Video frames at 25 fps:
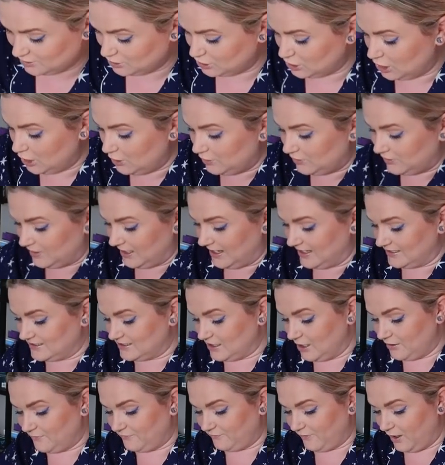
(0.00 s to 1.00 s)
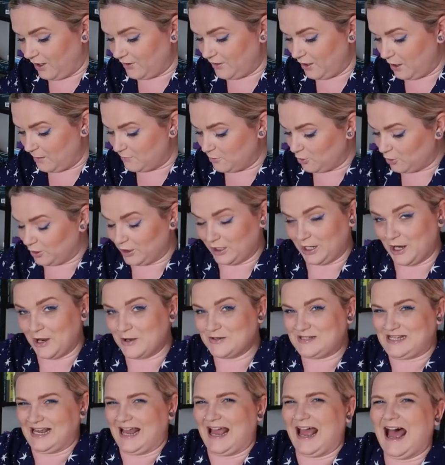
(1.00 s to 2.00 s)
Two things so far that I'm not gonna
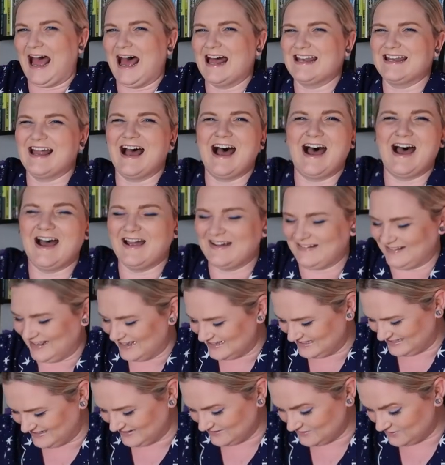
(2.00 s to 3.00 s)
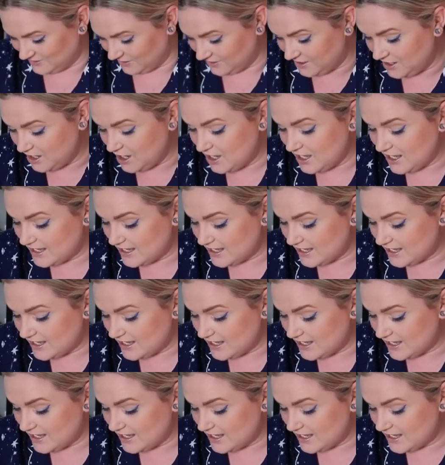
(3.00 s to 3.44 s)
use. no, that's not true.